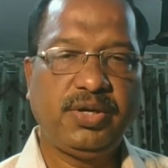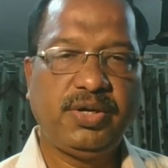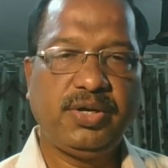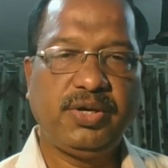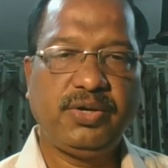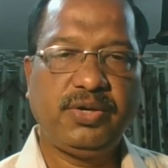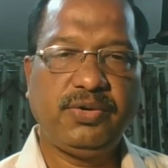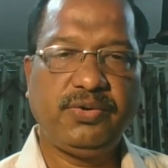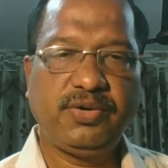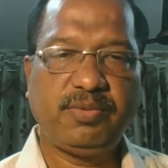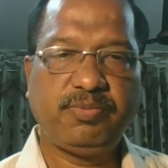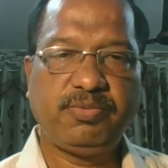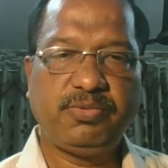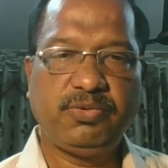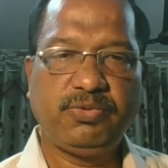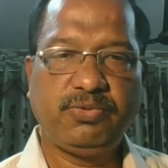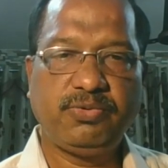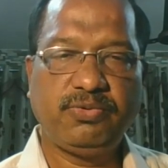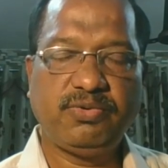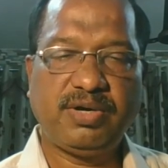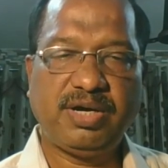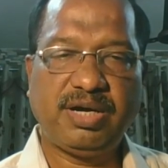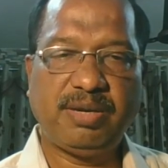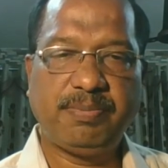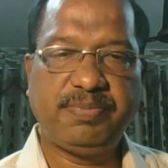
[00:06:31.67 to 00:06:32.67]
You have
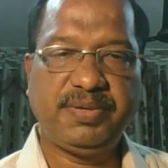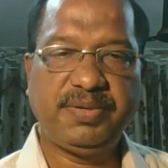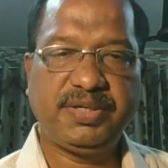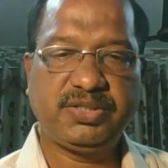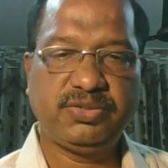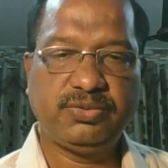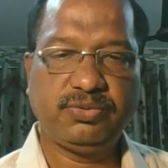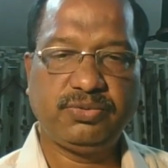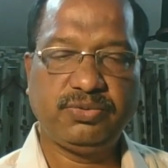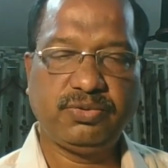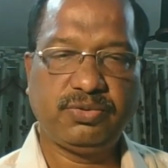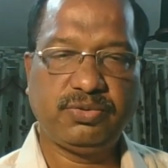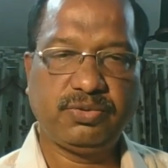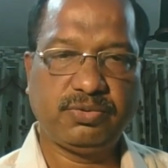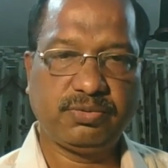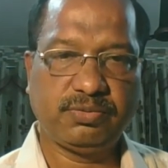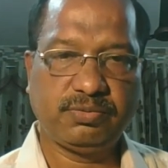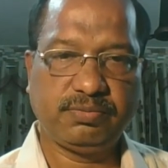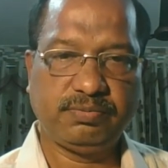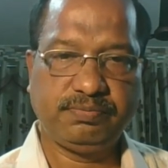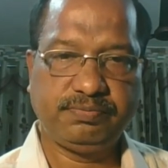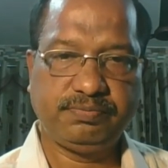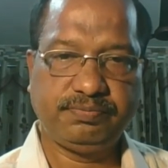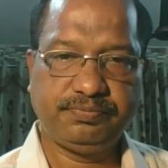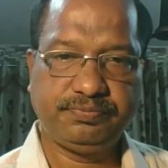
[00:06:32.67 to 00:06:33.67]
to affix your
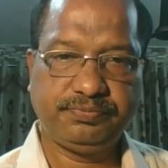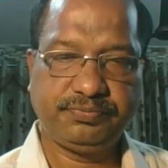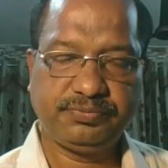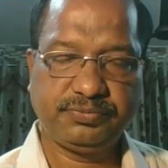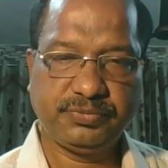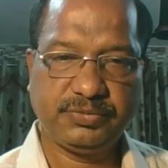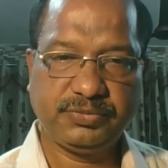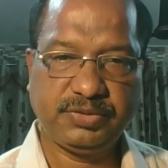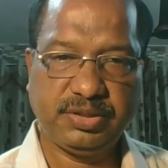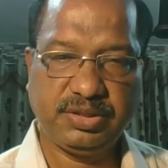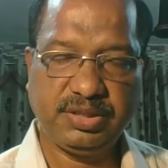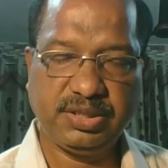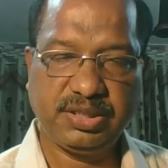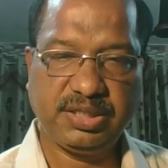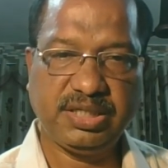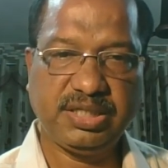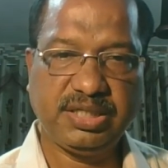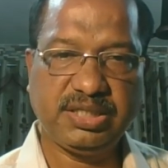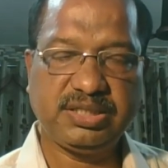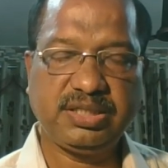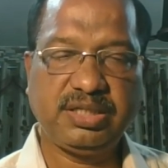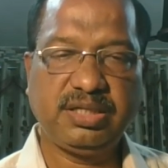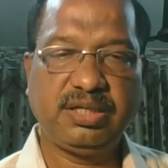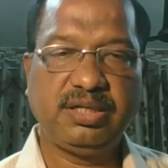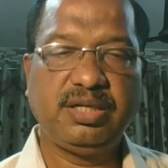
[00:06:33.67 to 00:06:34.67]

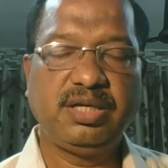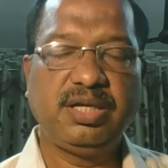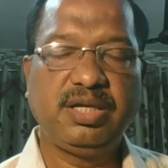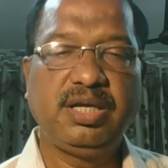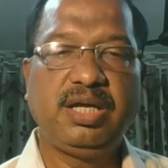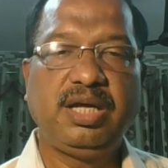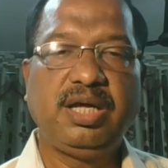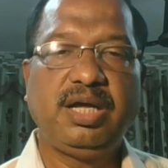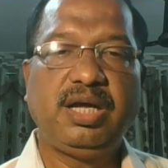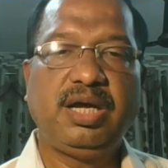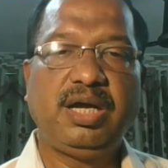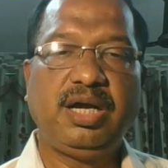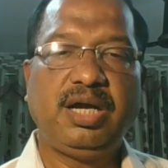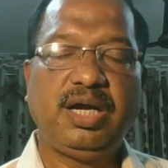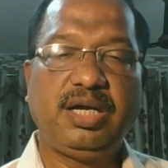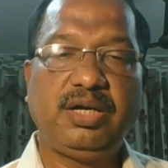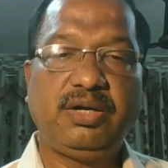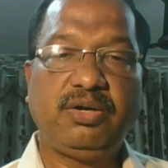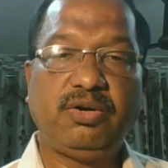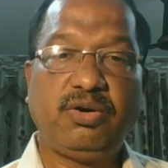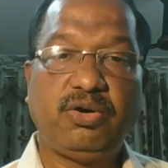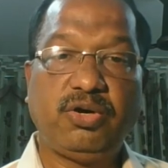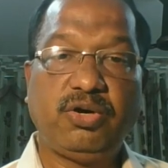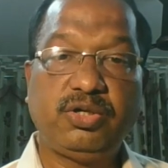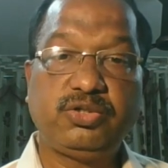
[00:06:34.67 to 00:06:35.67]
signature, and
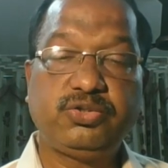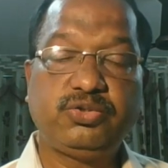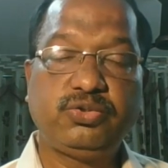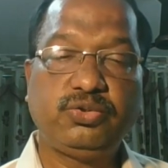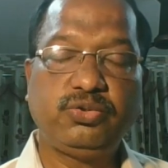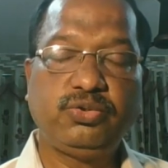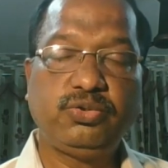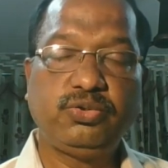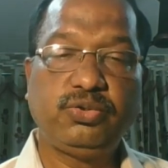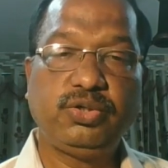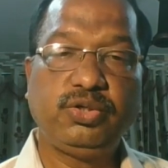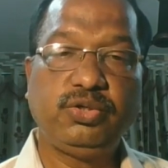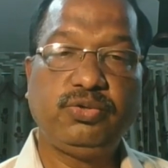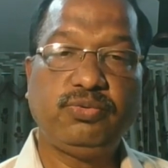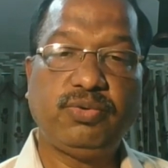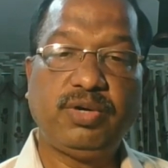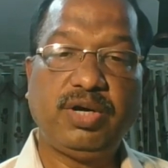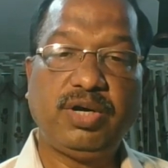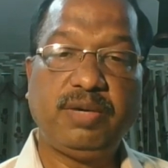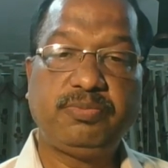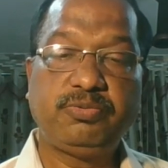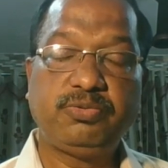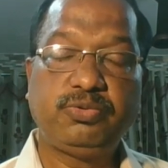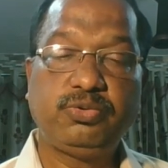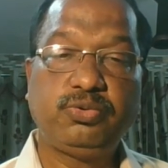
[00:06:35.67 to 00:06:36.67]
also you
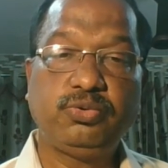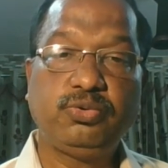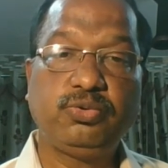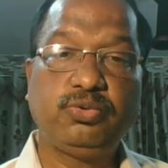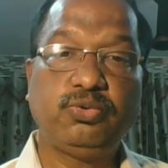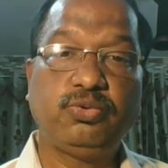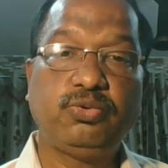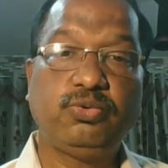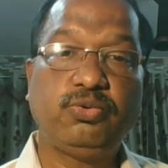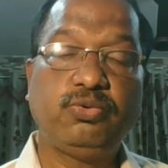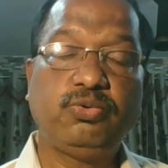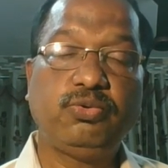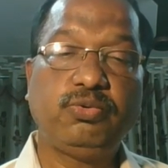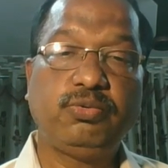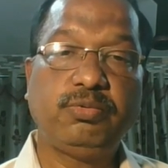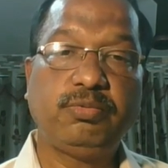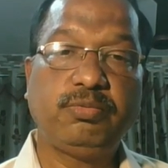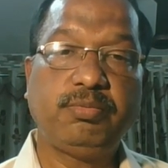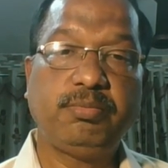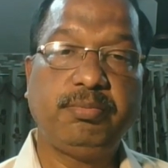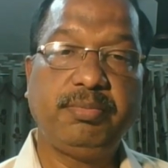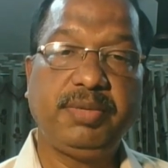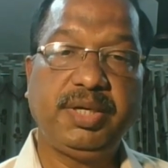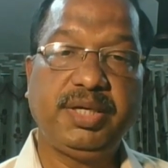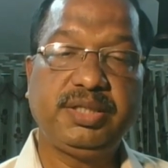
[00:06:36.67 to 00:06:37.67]
have to
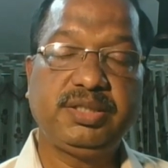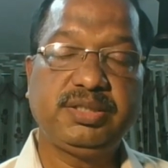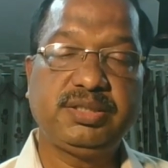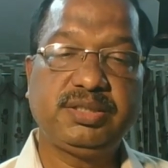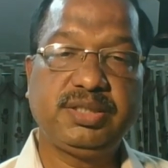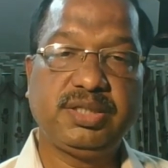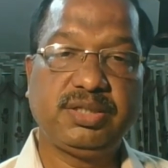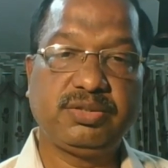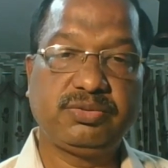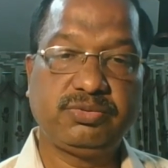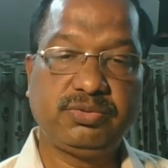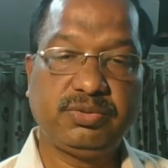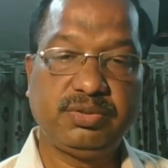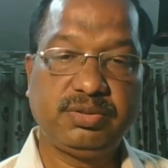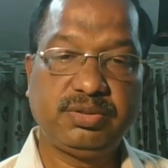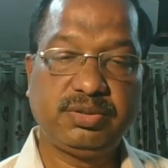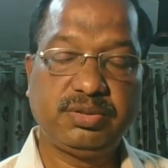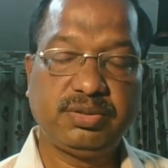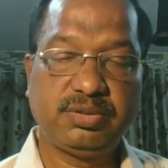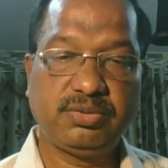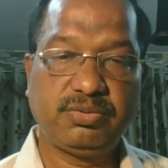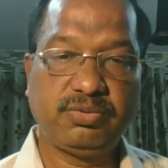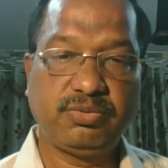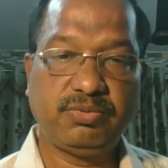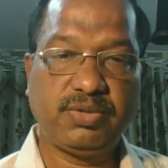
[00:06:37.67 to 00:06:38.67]
mains
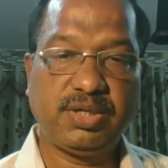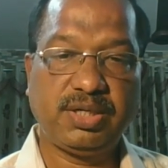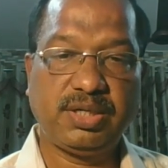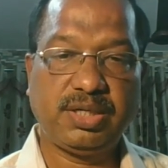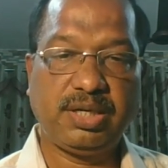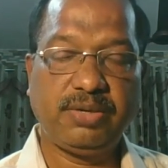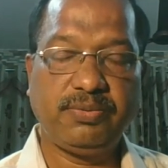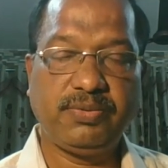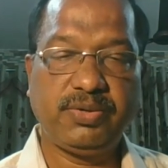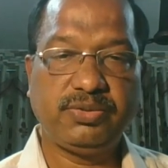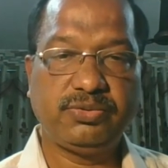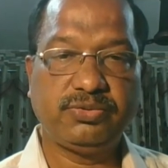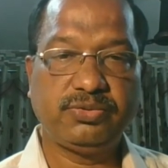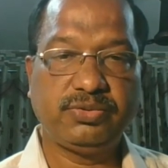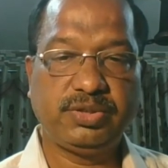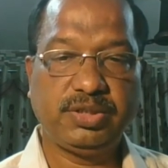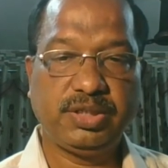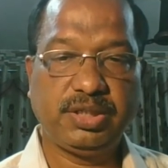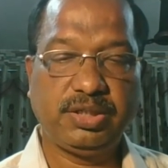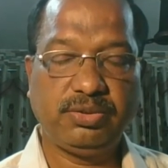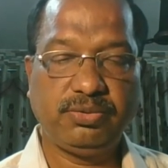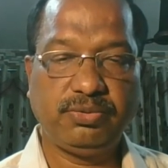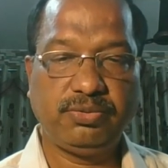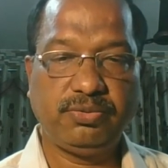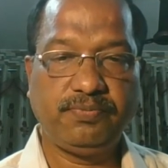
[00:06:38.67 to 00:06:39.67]
actuals, what I want to
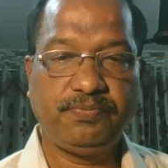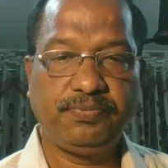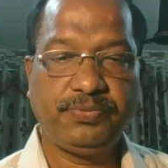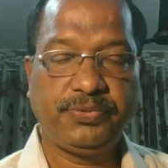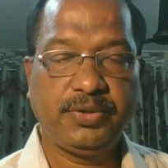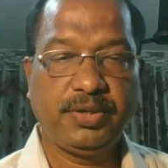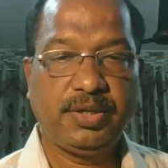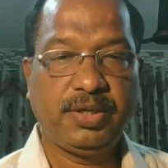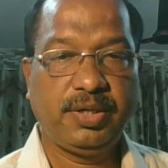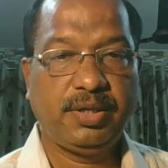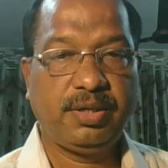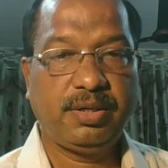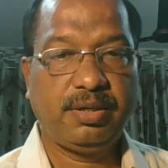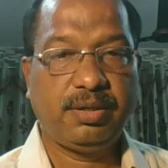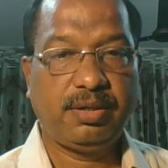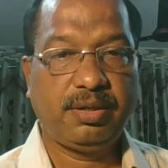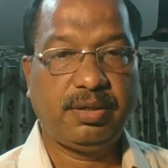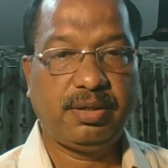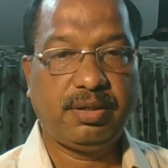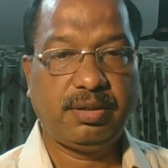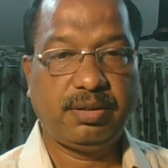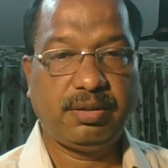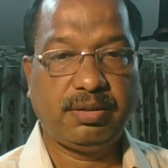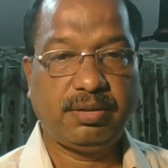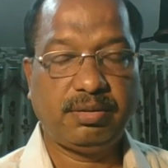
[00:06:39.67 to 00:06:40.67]
tell you,
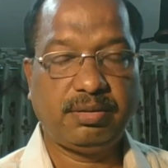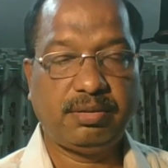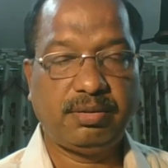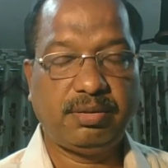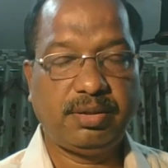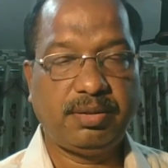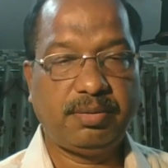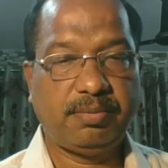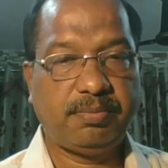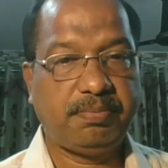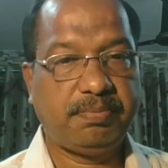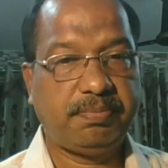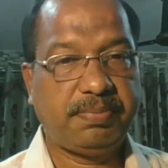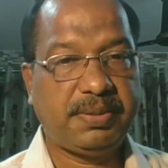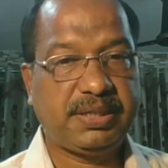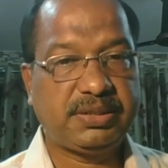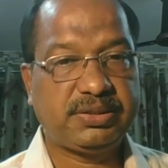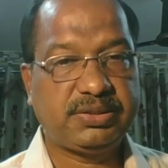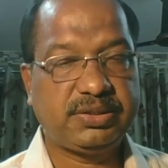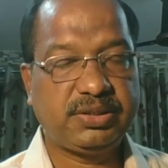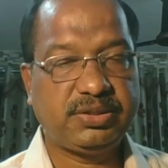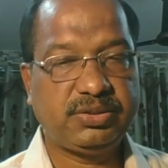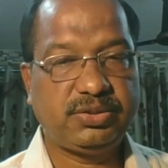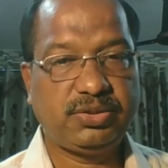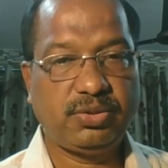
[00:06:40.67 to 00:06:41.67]

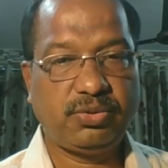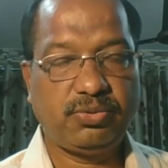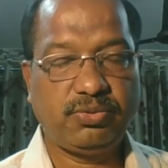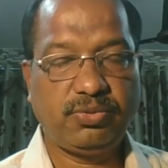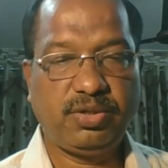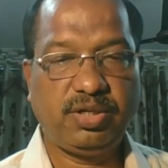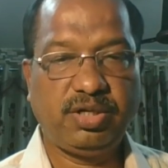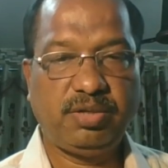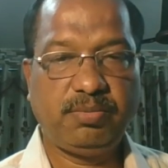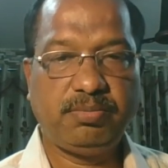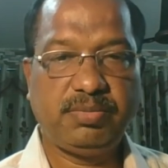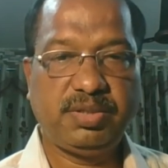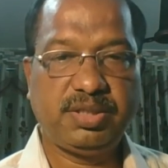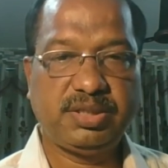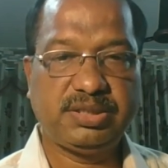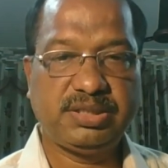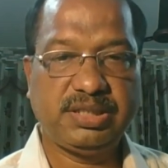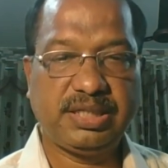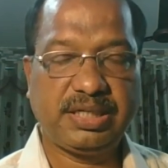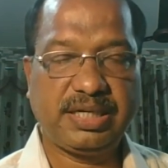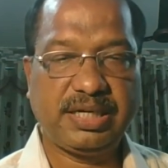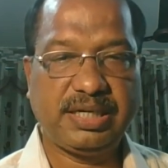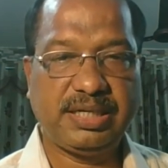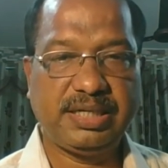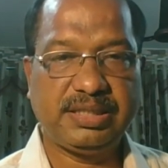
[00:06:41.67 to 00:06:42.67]
first is the roll number,
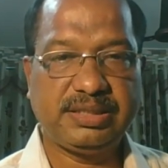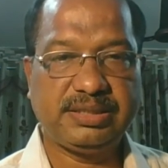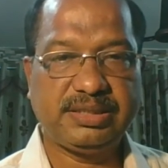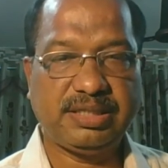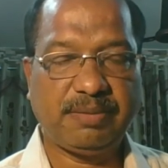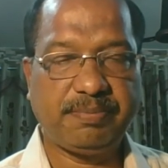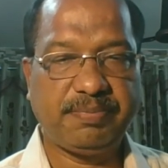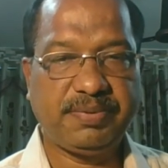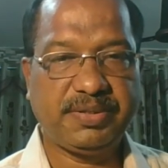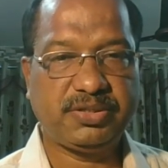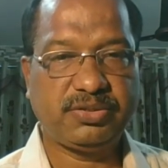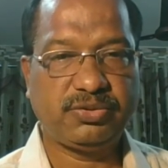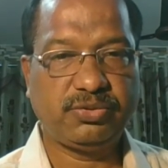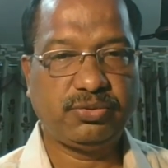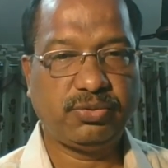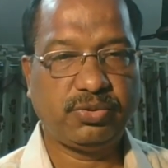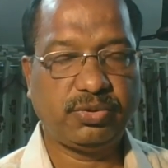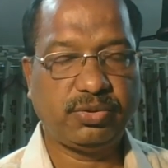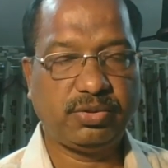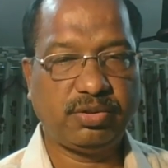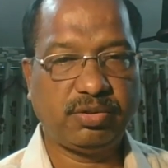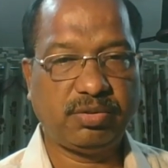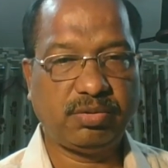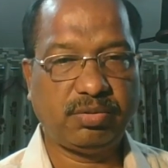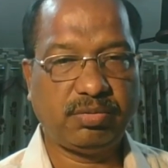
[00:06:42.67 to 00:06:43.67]
second is affix your
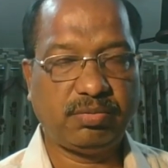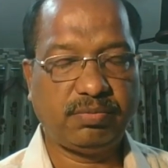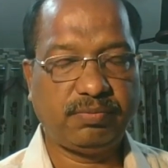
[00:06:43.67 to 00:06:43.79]
the